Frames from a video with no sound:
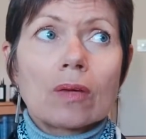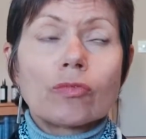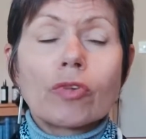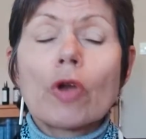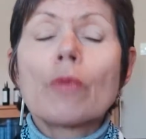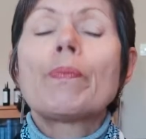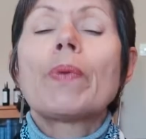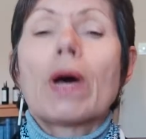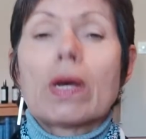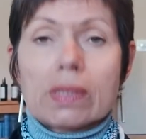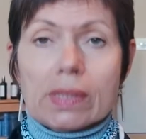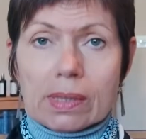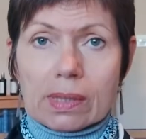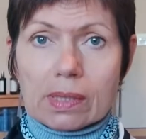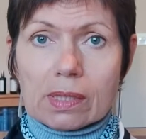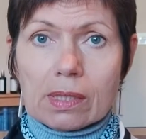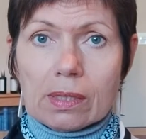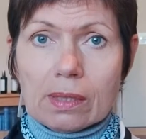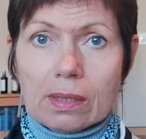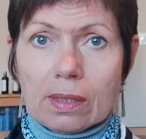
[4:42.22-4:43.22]

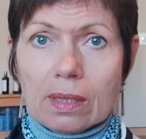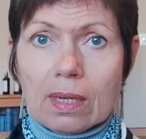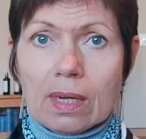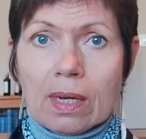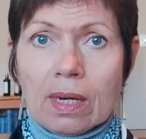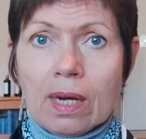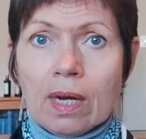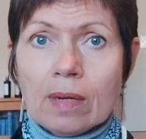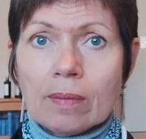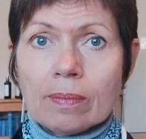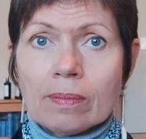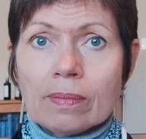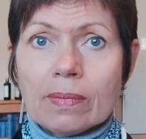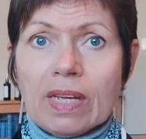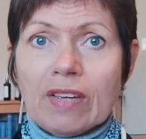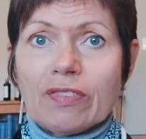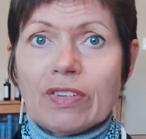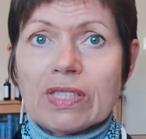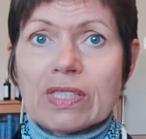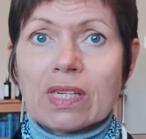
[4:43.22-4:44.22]
robust
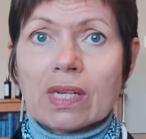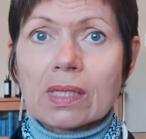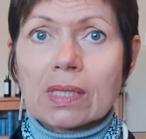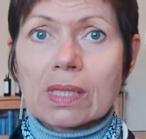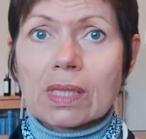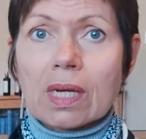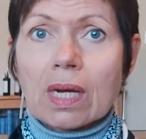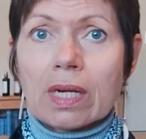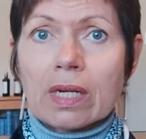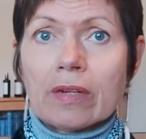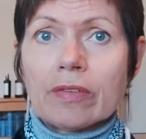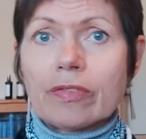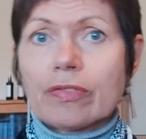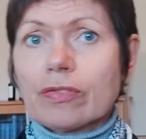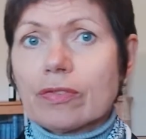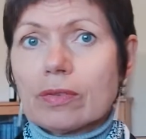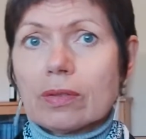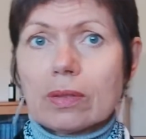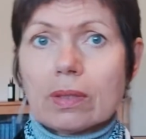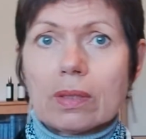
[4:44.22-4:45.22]
if it does kind
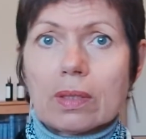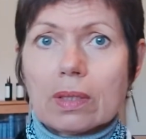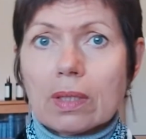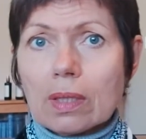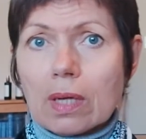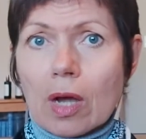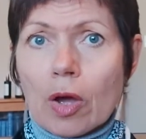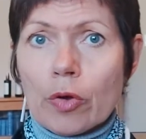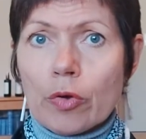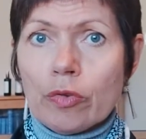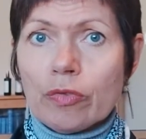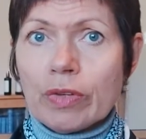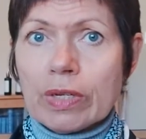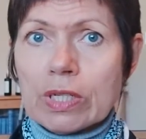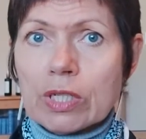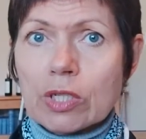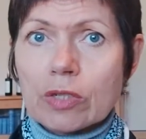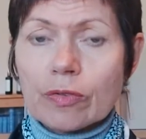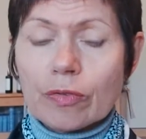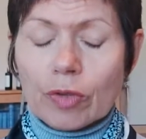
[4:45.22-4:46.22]
of hove
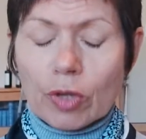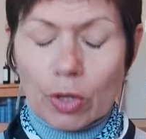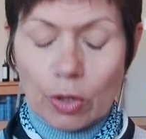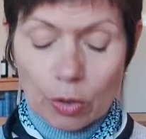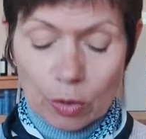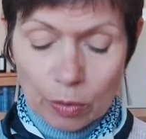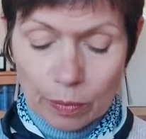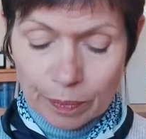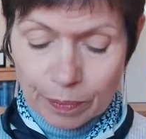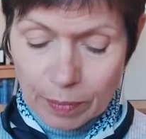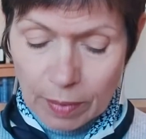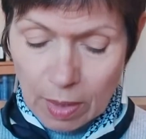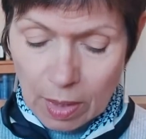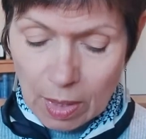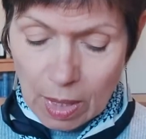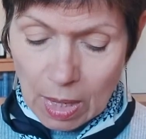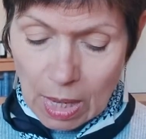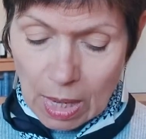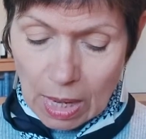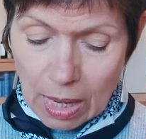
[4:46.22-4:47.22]
into view.
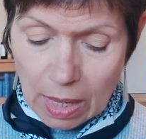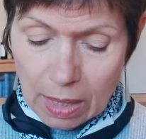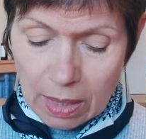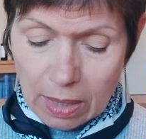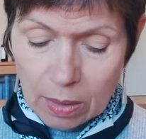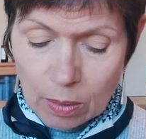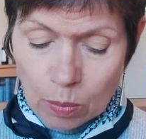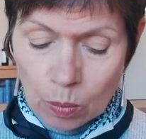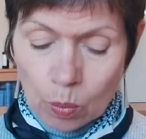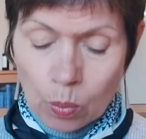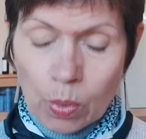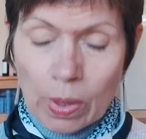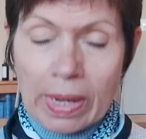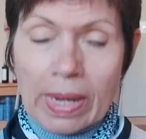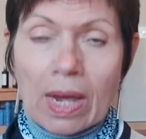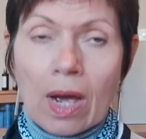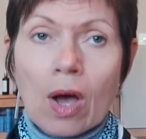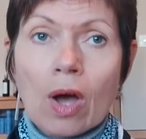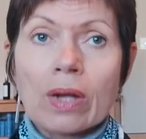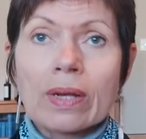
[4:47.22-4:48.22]

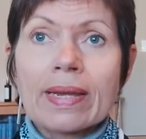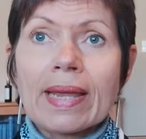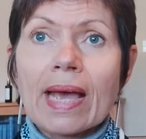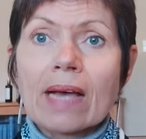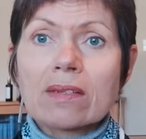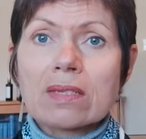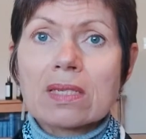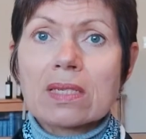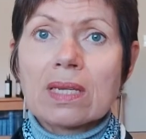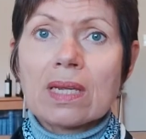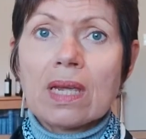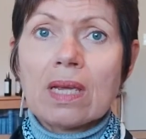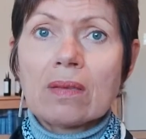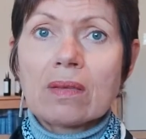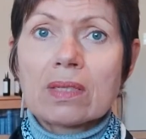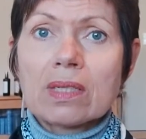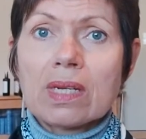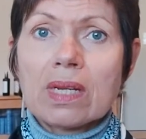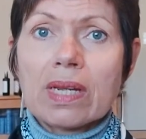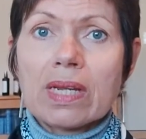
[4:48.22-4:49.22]
We are now seeing
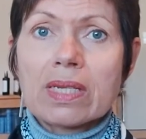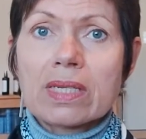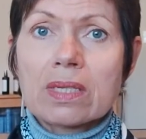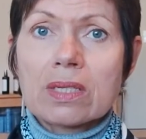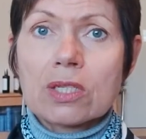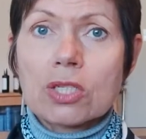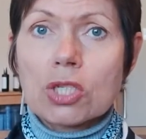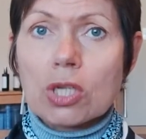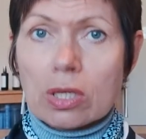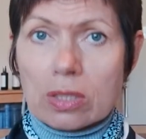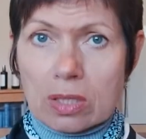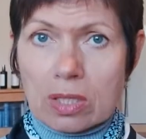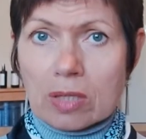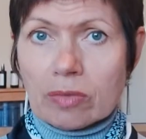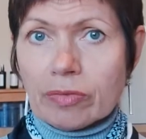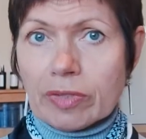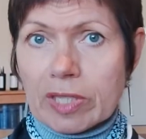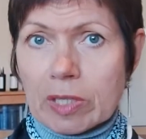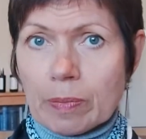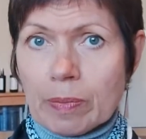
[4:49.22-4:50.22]
that it isn't just
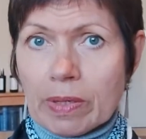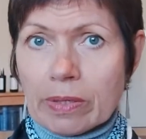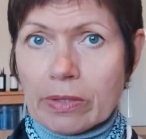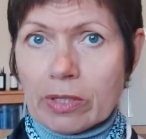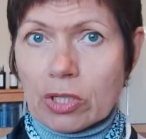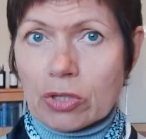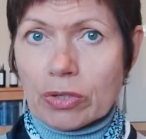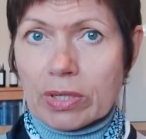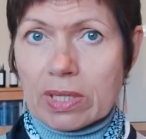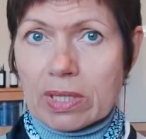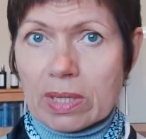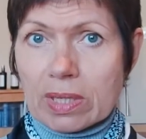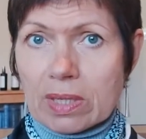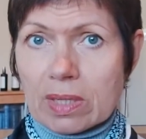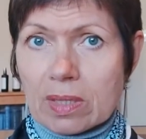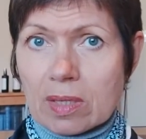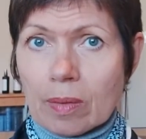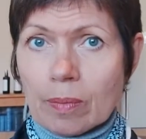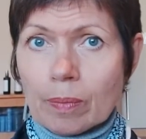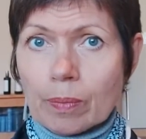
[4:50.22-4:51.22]
a respiratory
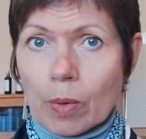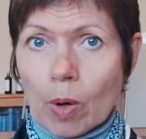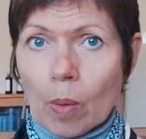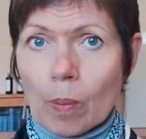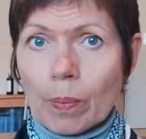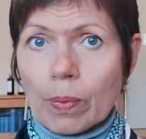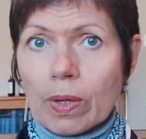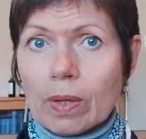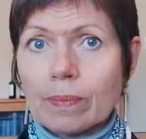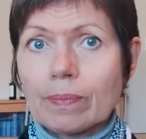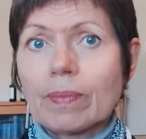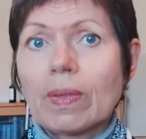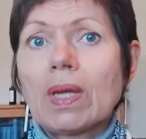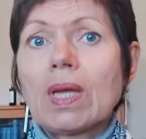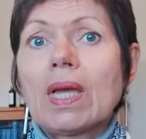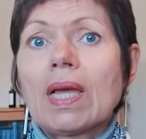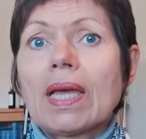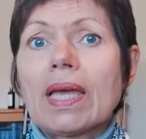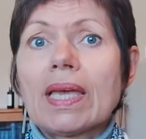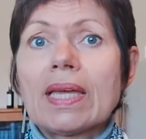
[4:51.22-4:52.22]
system problem.
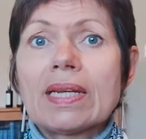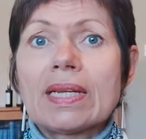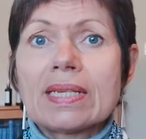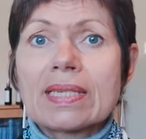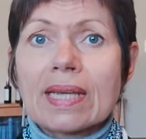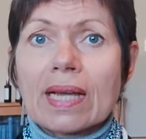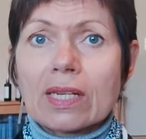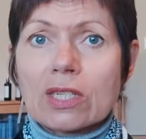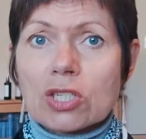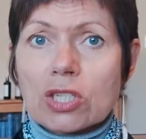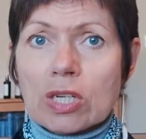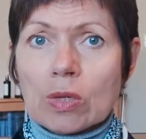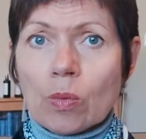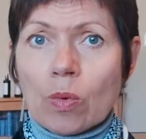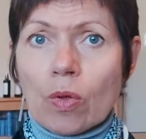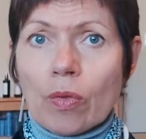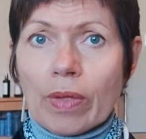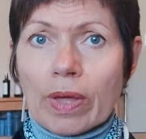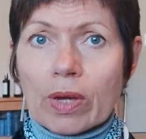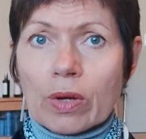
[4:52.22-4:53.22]
It is actually
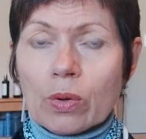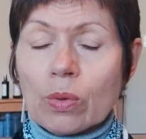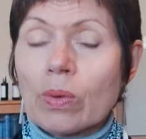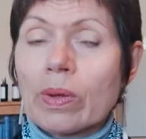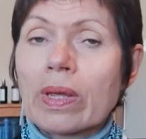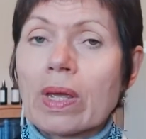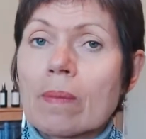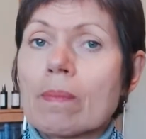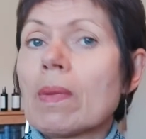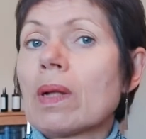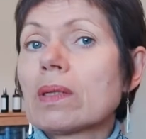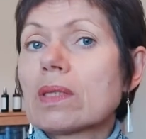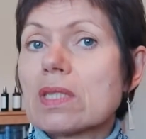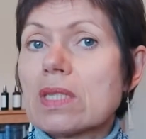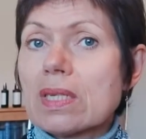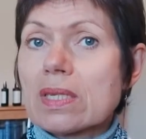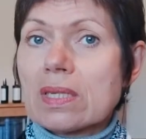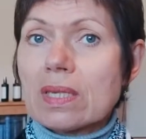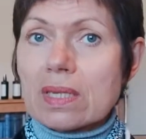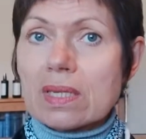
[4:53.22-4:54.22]
what they're calling a
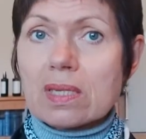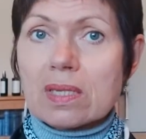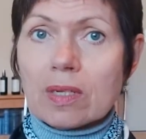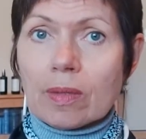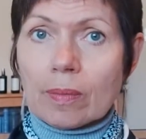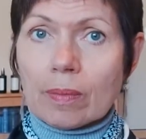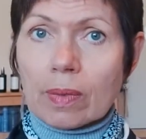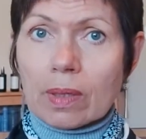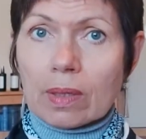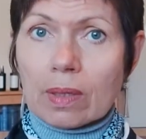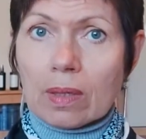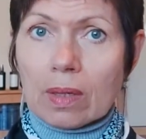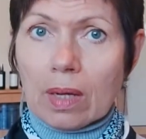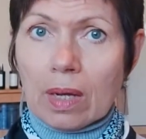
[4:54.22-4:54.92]
multi-system